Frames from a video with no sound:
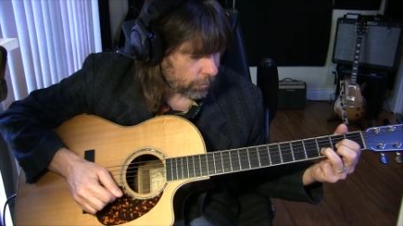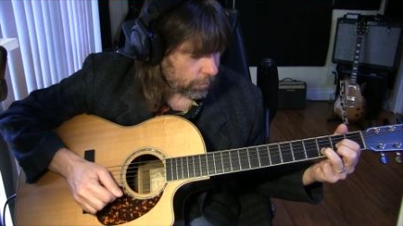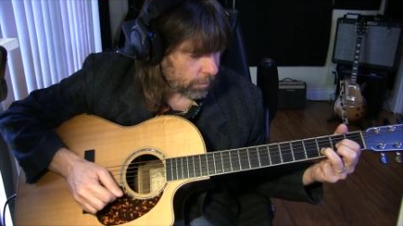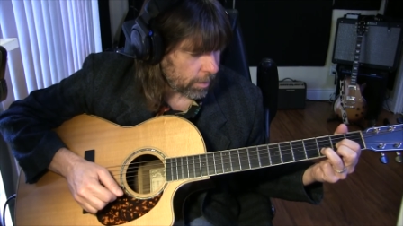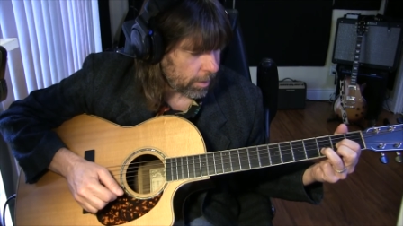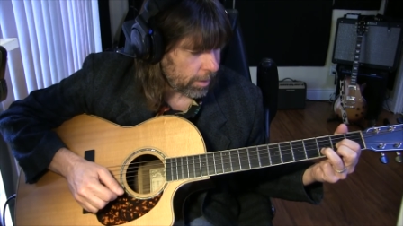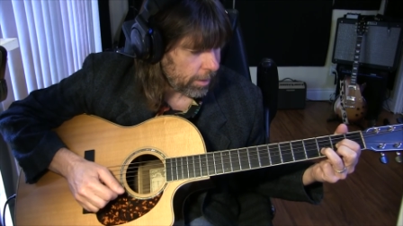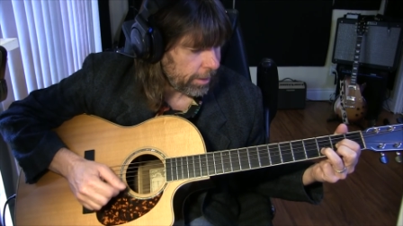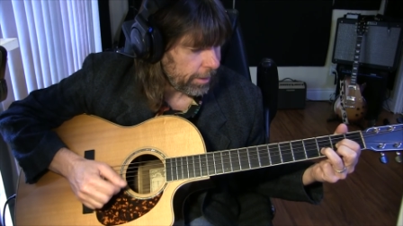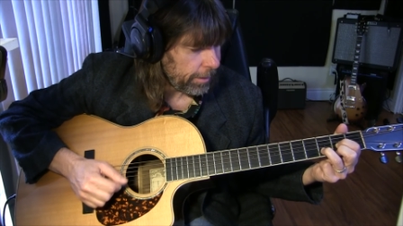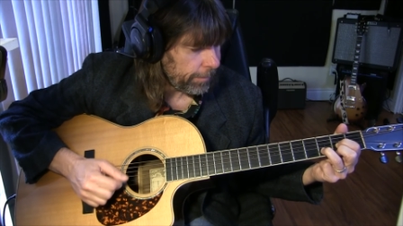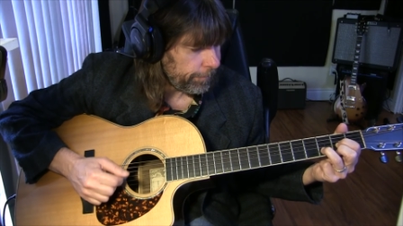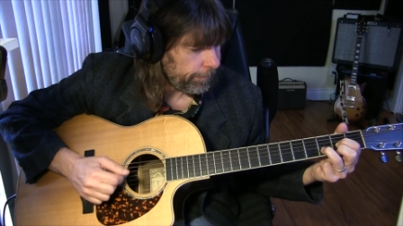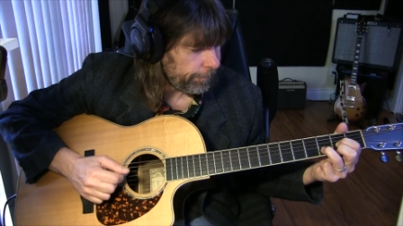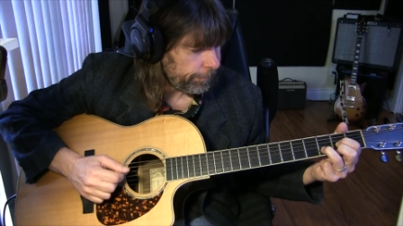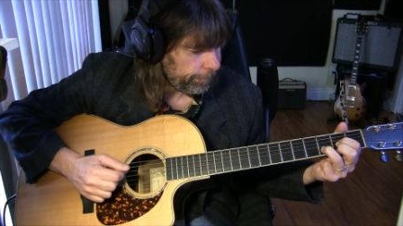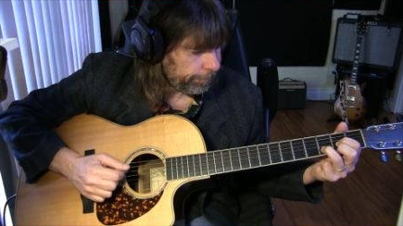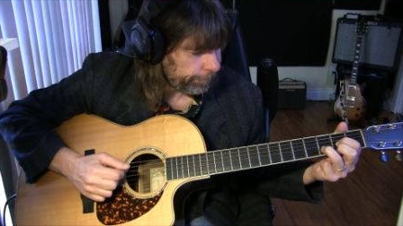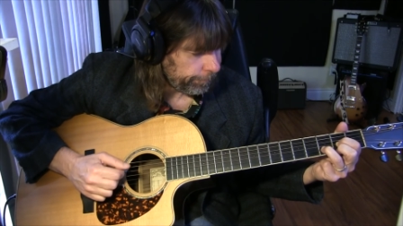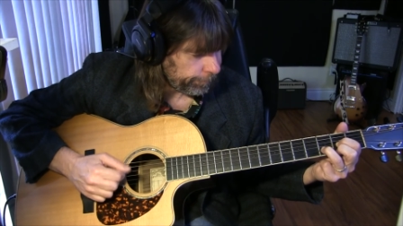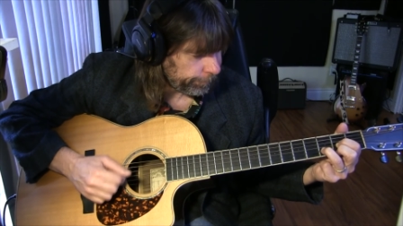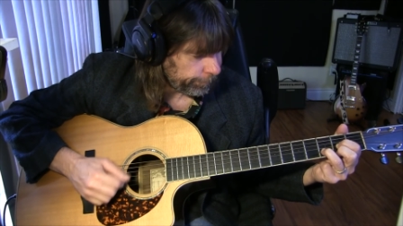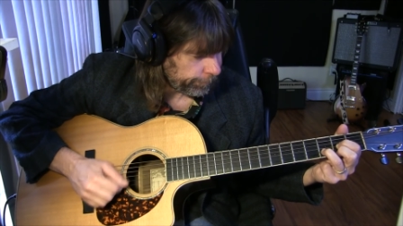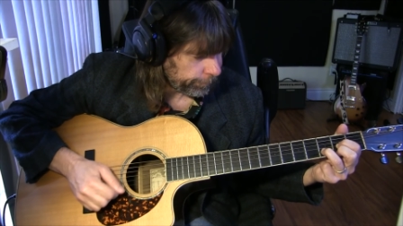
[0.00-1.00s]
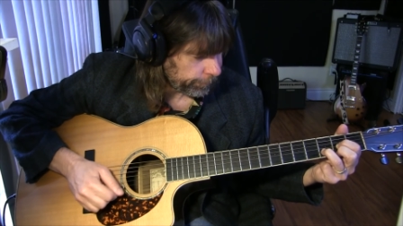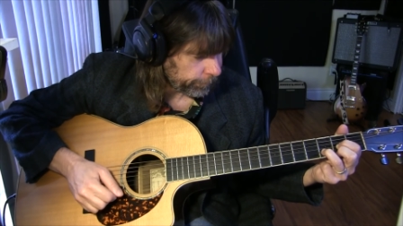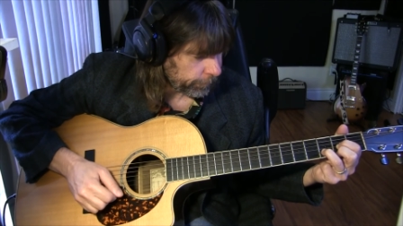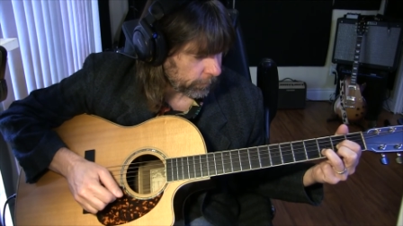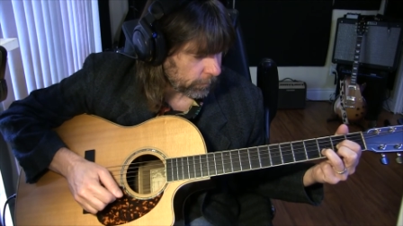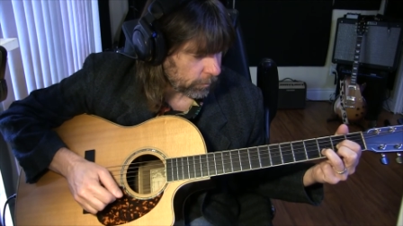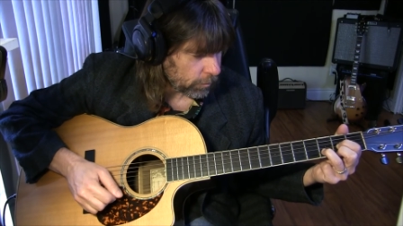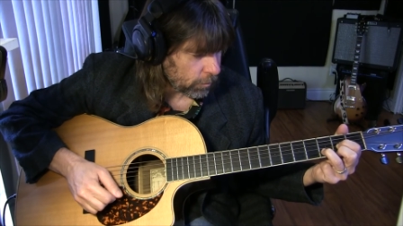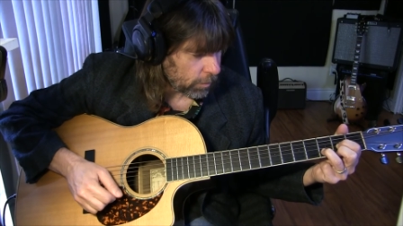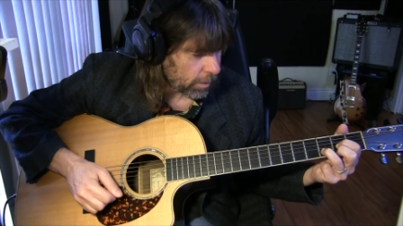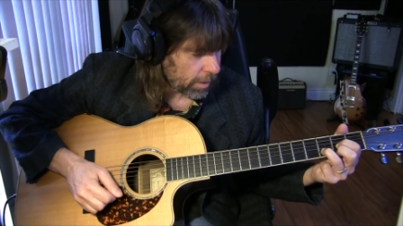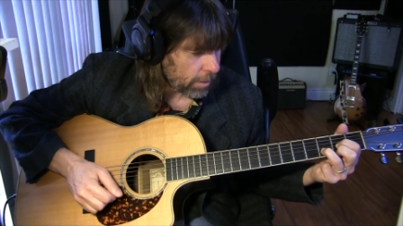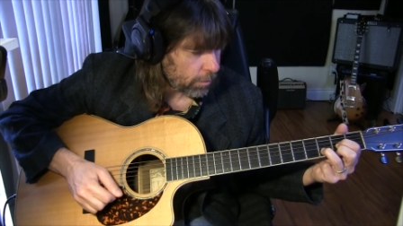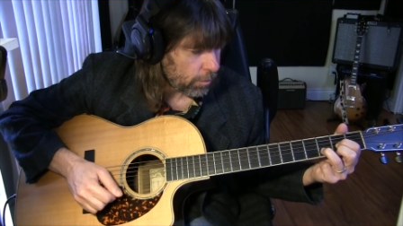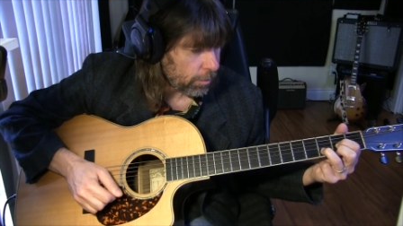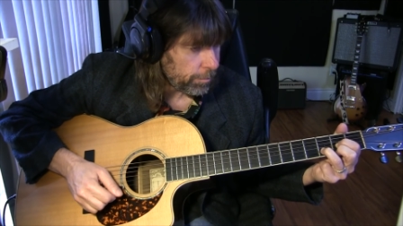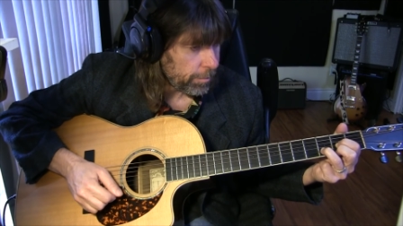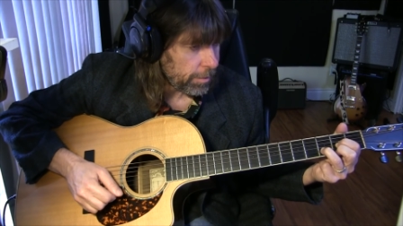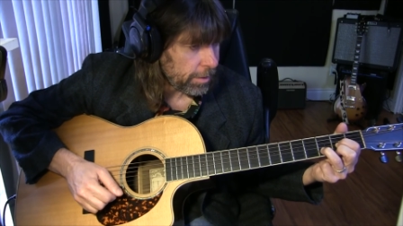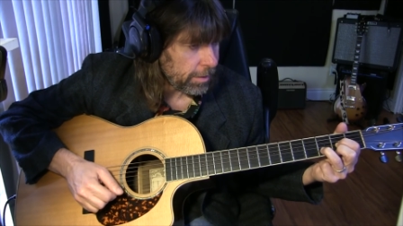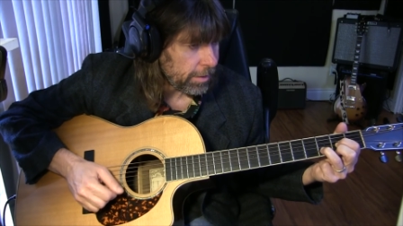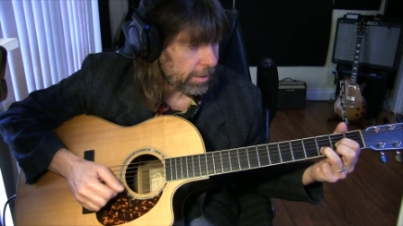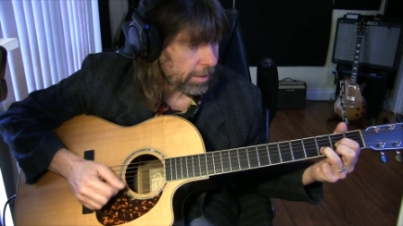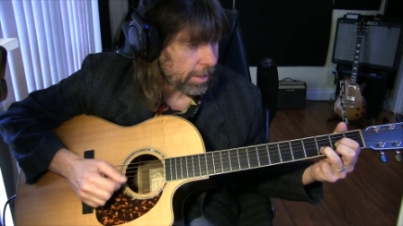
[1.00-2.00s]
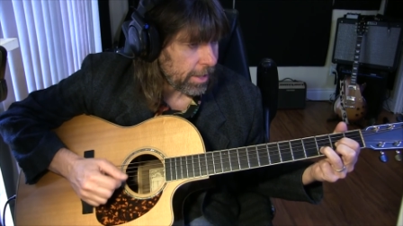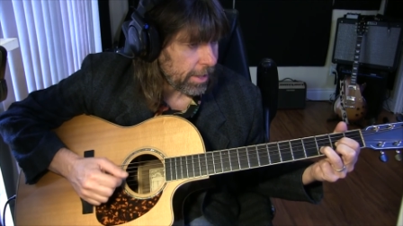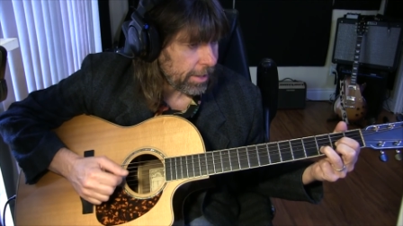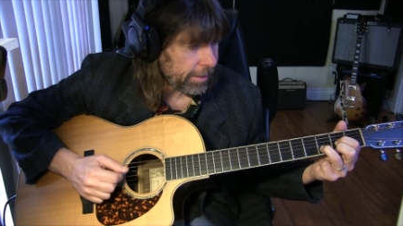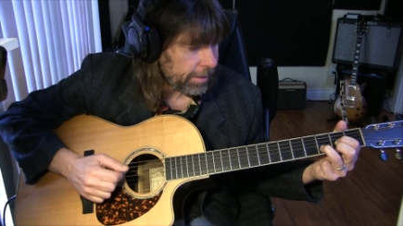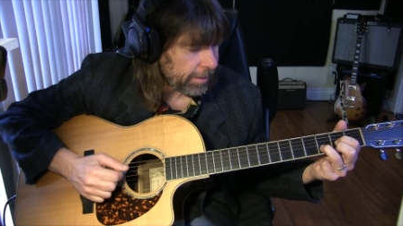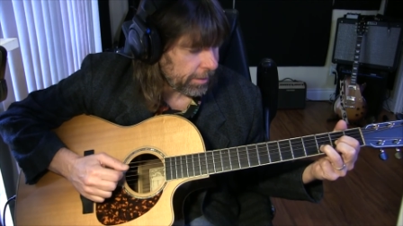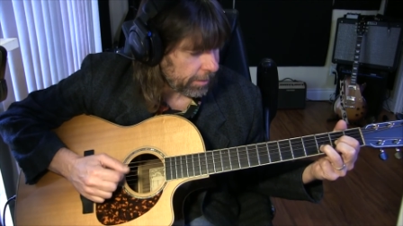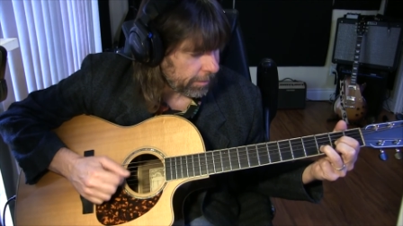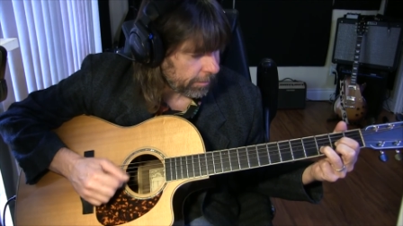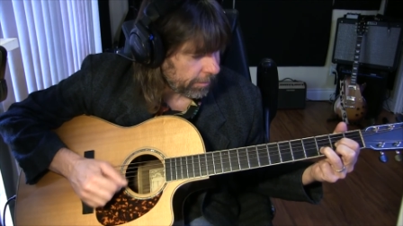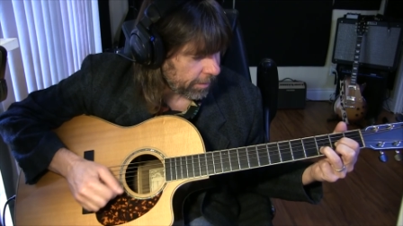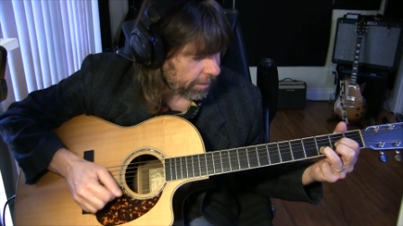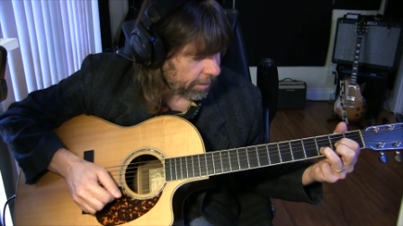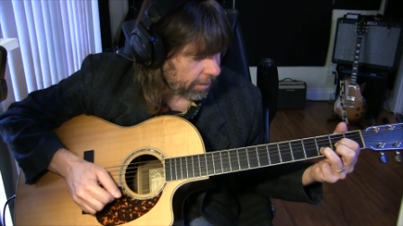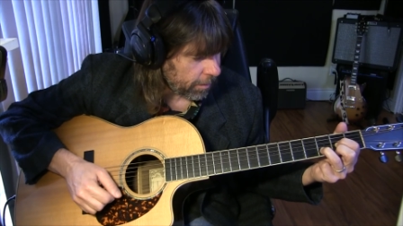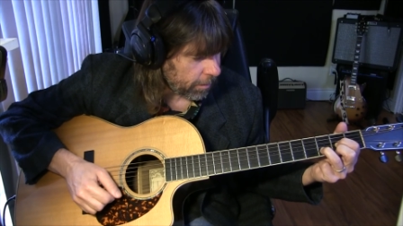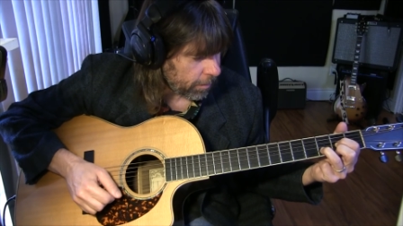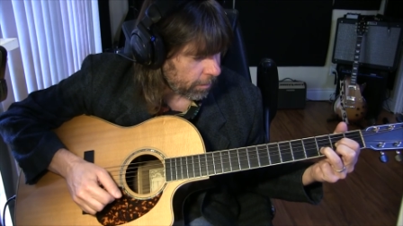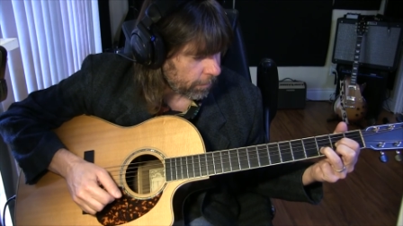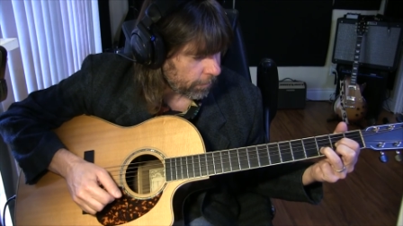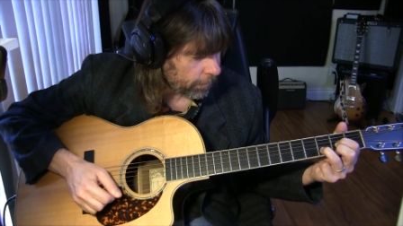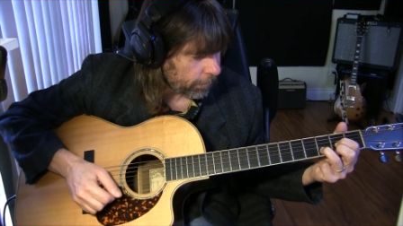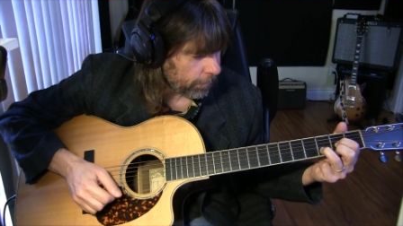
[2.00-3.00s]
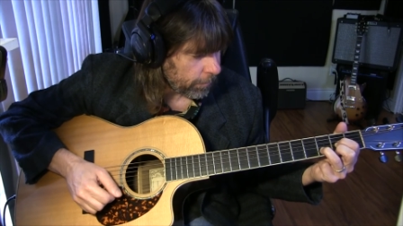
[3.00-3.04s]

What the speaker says: right? So that would be the idea there.